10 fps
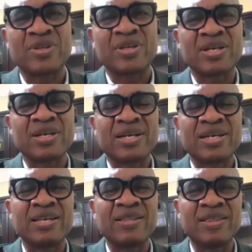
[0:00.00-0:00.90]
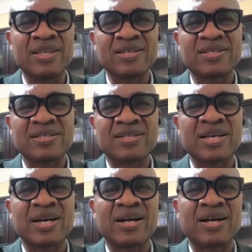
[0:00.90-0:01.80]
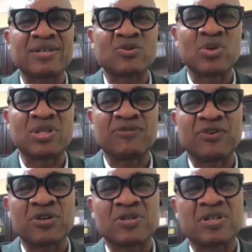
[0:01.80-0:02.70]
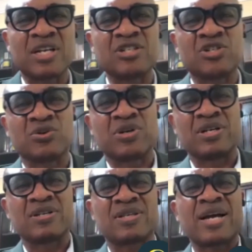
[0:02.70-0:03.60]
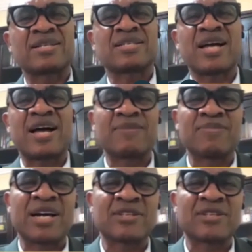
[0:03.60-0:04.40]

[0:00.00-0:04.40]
Well, I think in this 21st century,